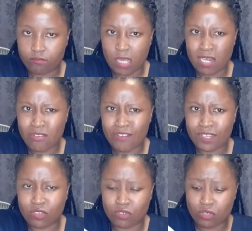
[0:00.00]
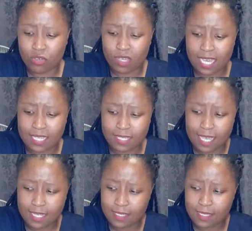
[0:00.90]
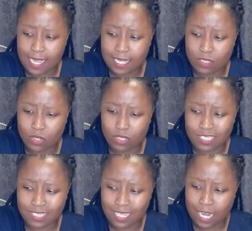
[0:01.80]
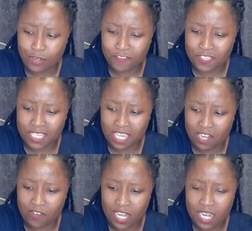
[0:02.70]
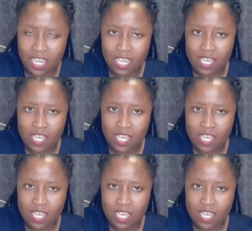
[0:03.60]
don't know if I can show you guys the inside because it's kind of scary.